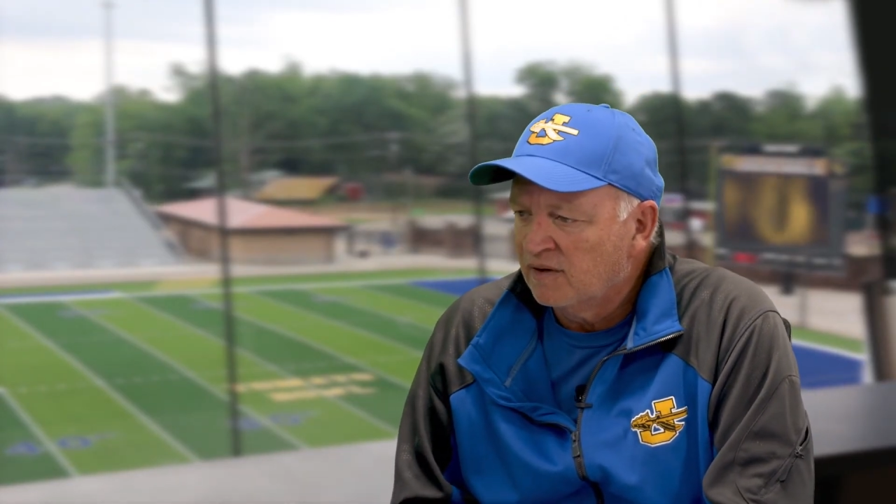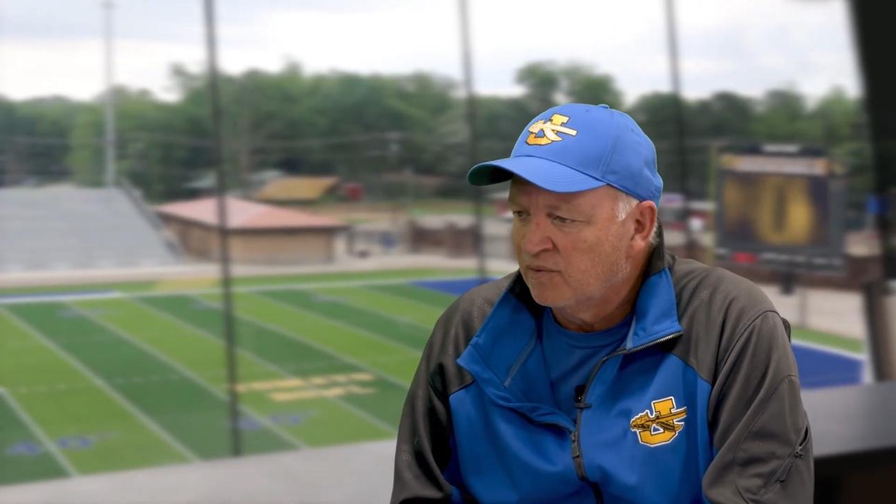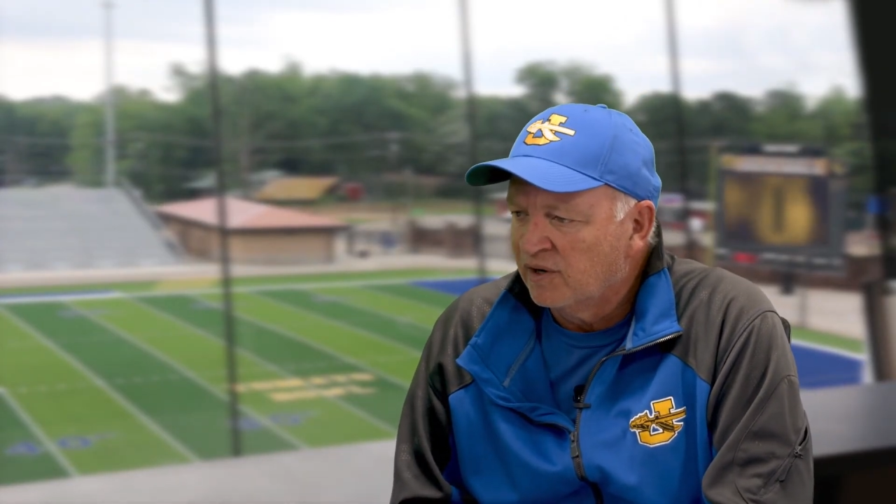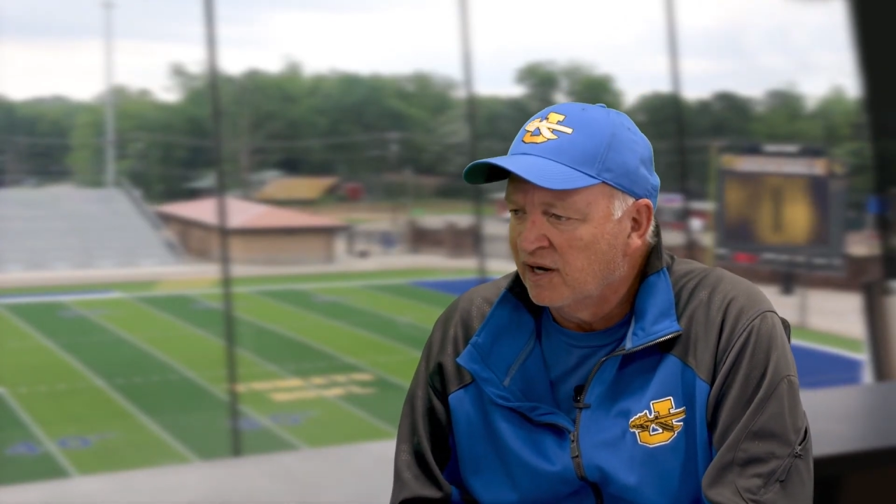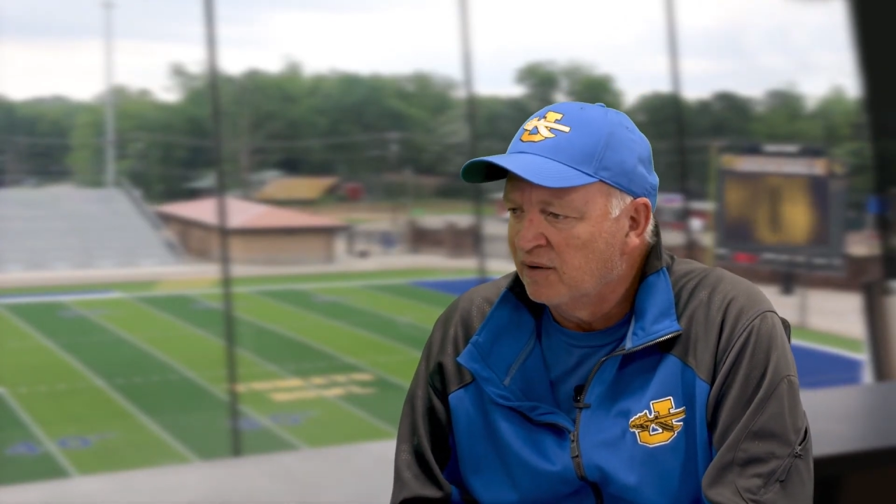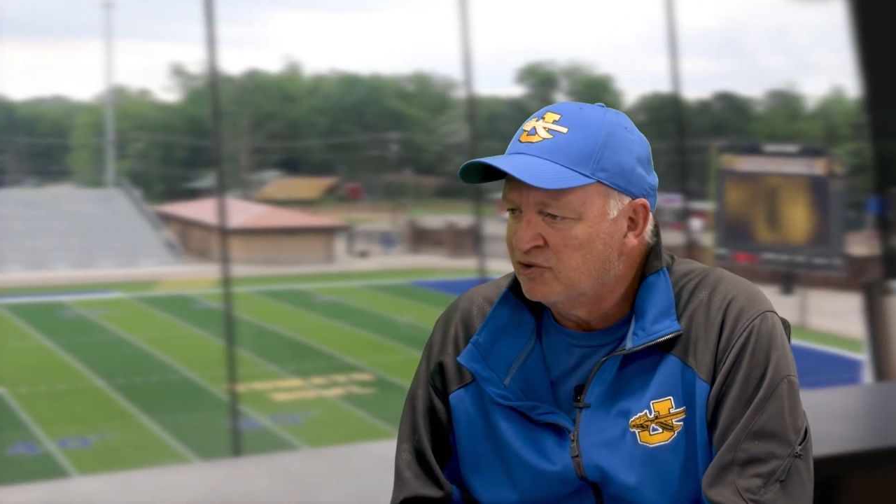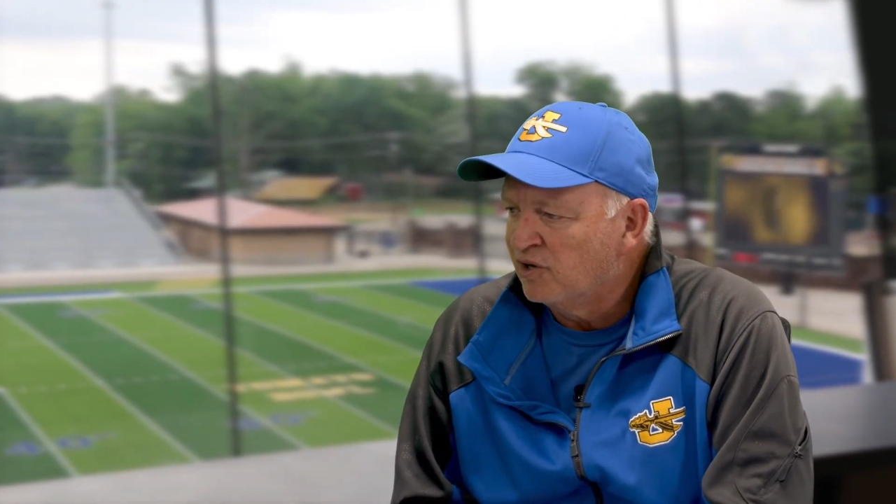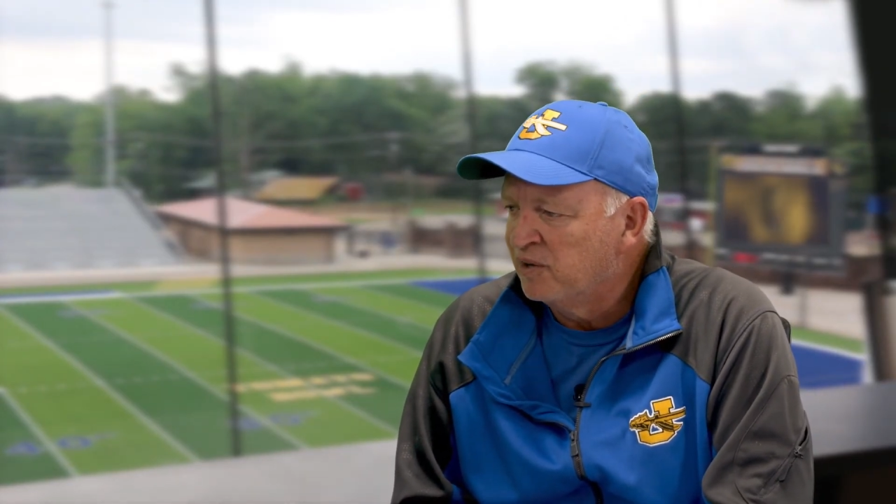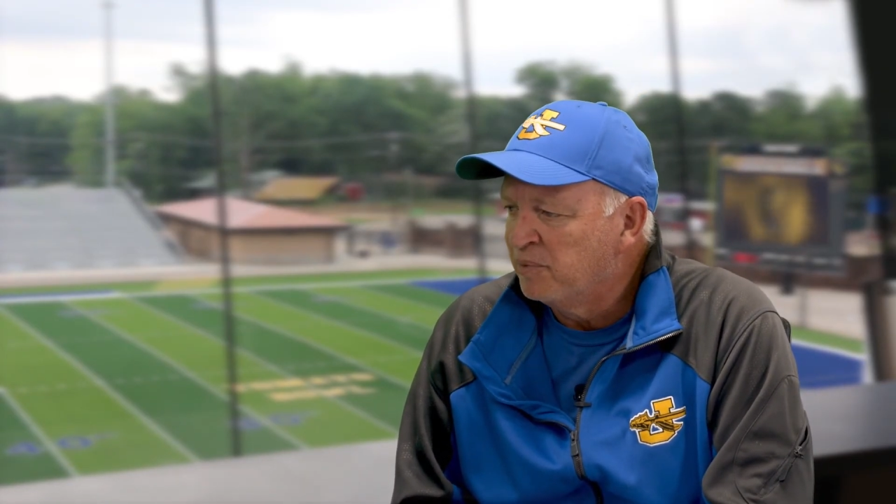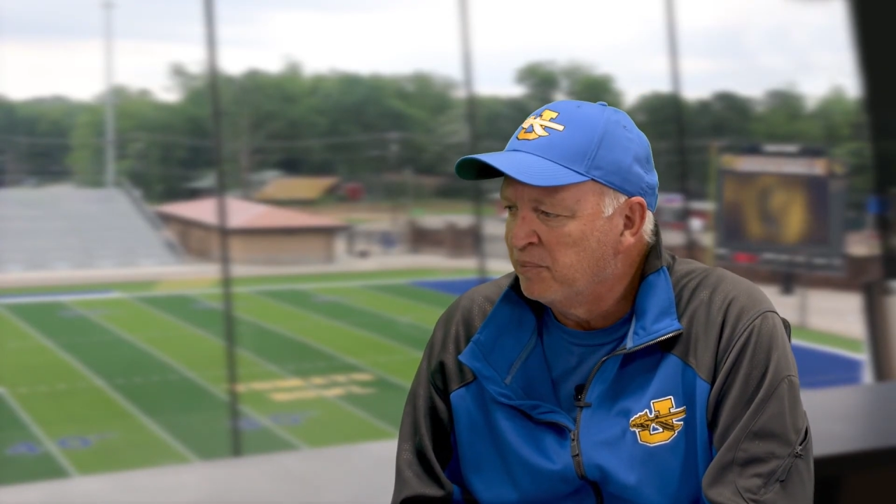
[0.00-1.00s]
we're kind of
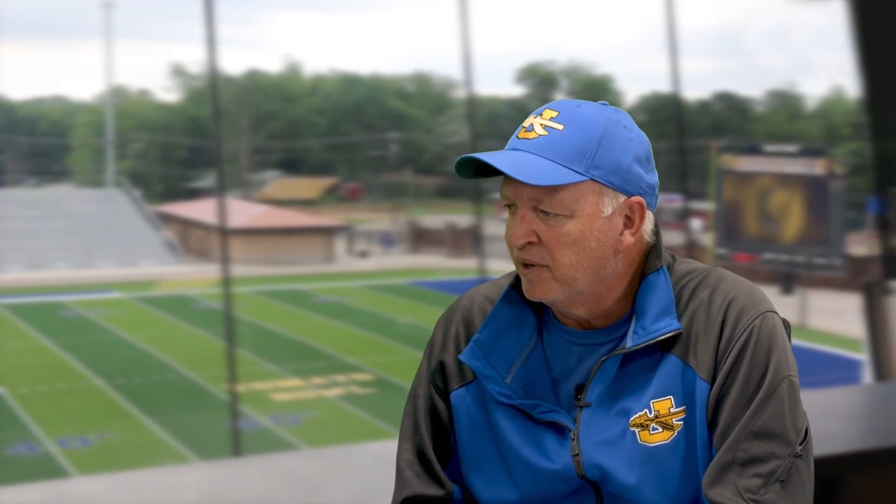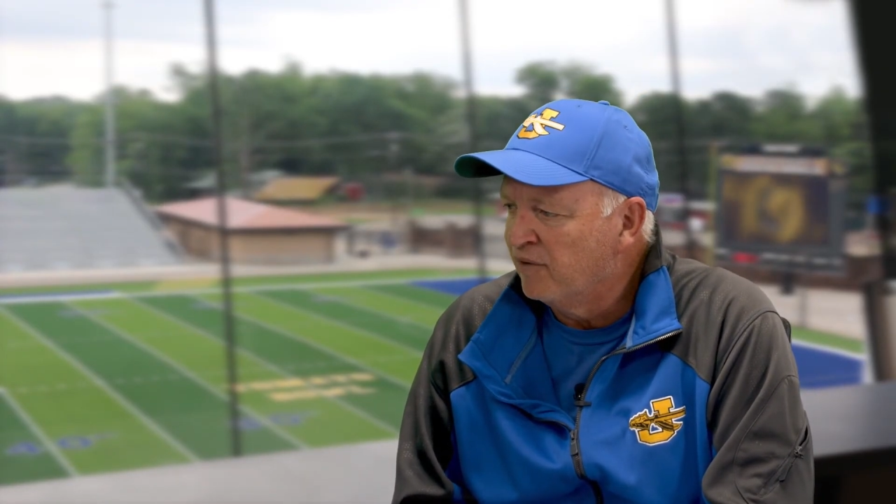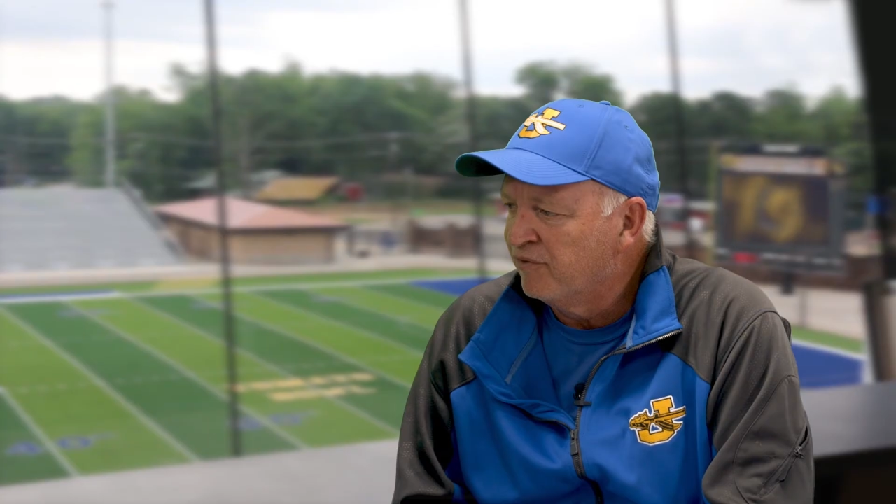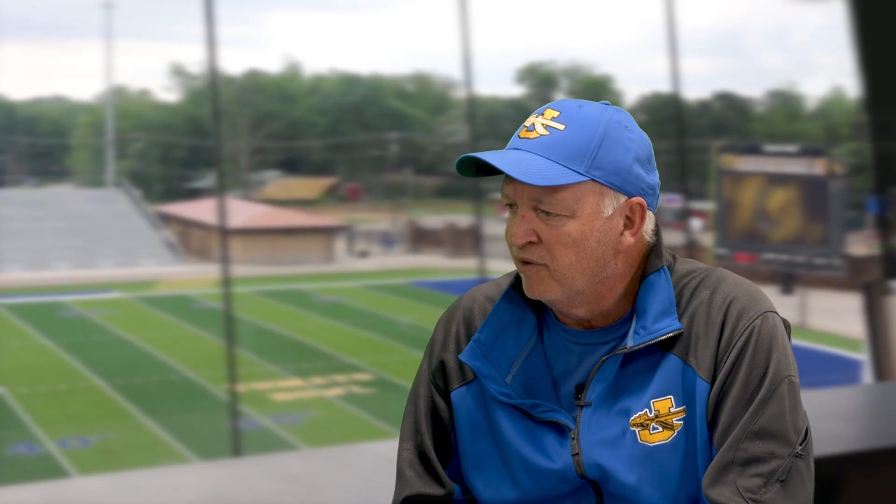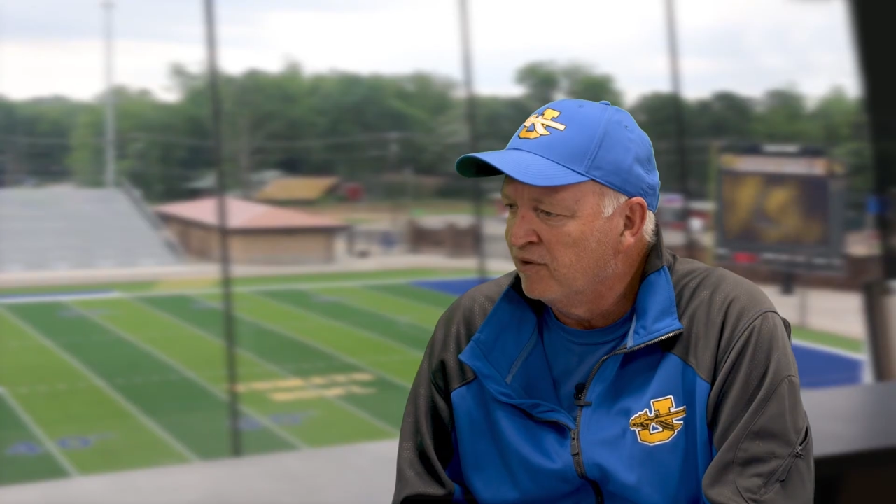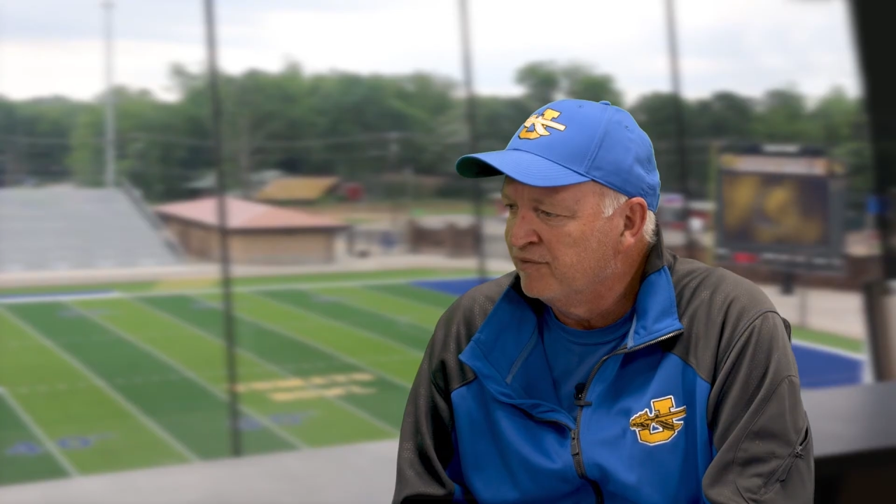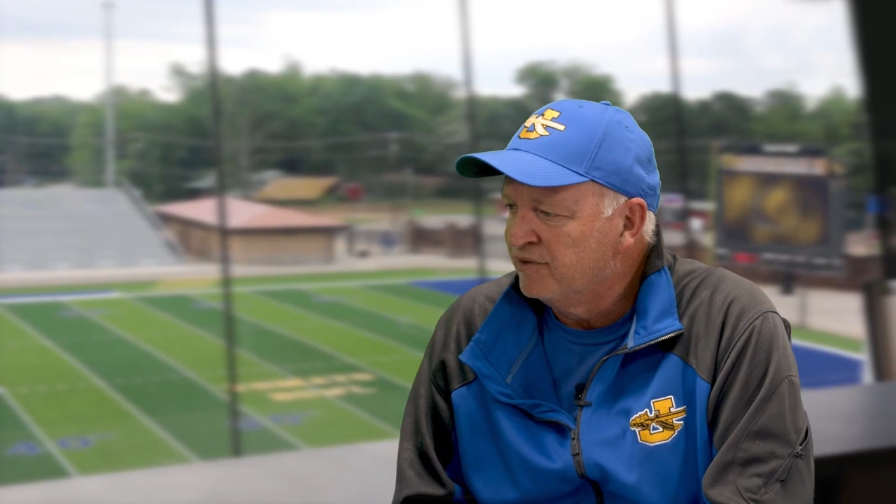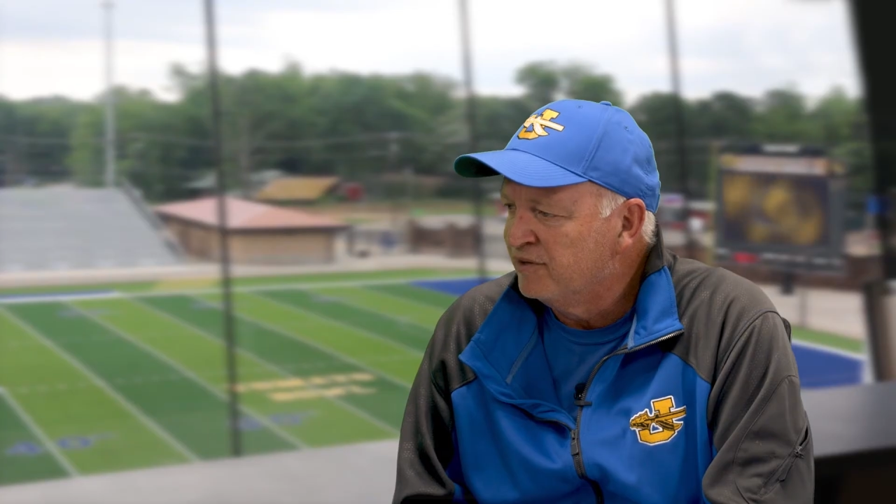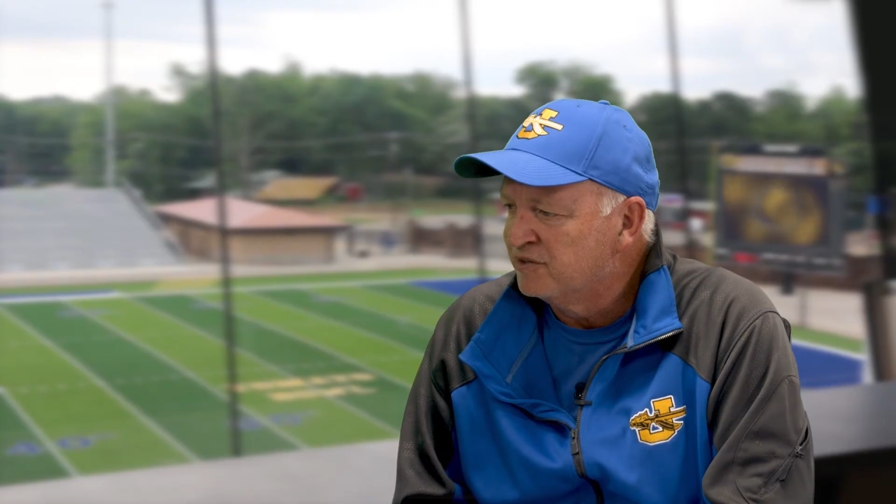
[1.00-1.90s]
trying to prepare for all of it.